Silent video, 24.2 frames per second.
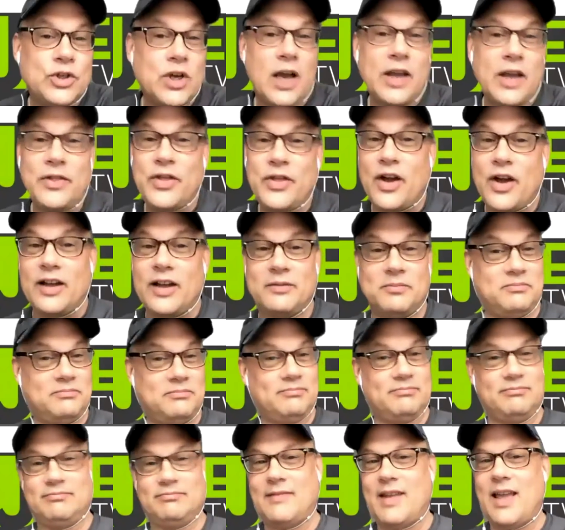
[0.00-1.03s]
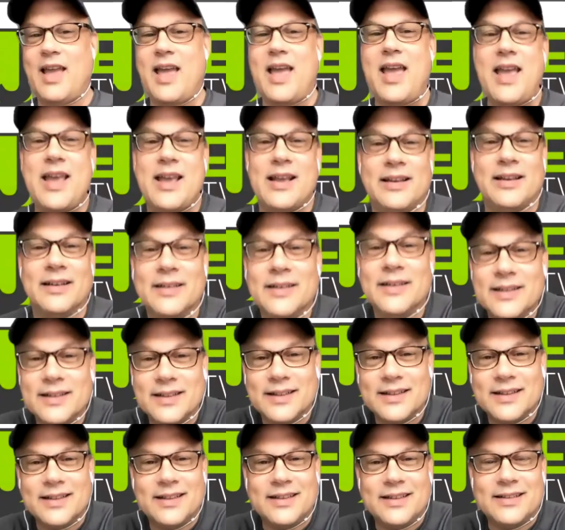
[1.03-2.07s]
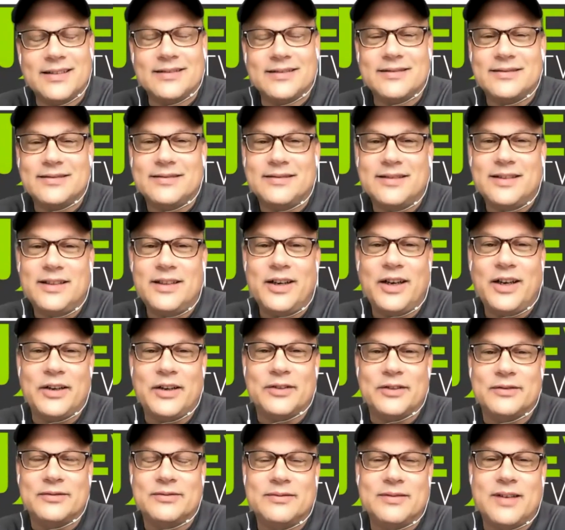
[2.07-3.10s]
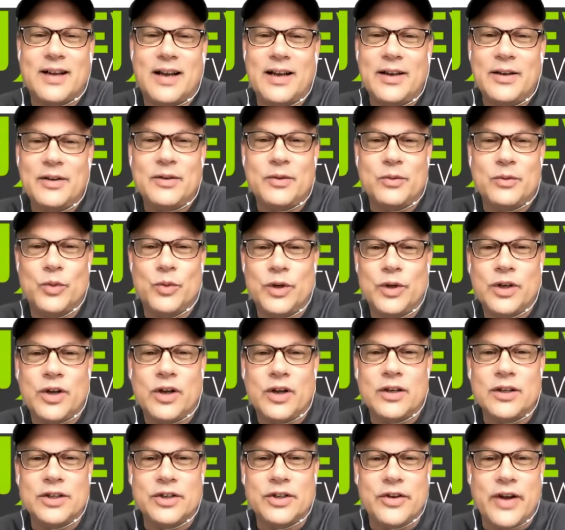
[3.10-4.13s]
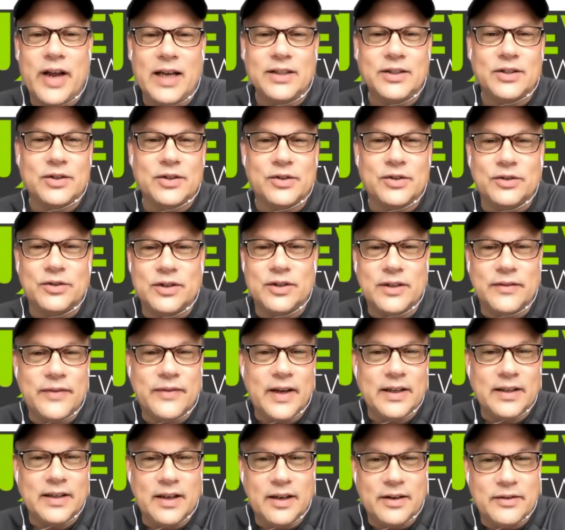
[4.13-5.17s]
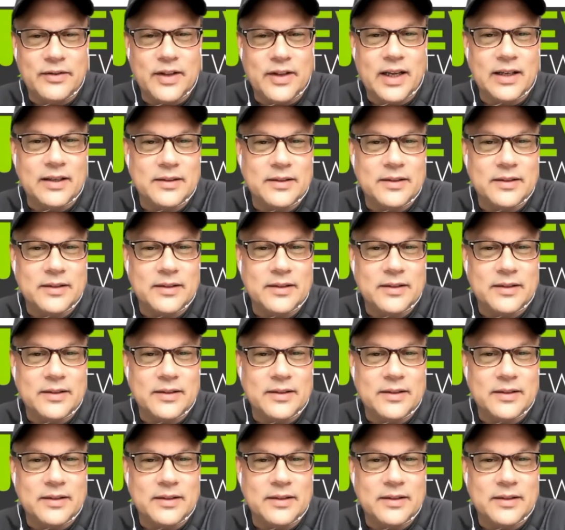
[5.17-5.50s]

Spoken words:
thought, hey, you know, I would have gone to grad school if I'd known that.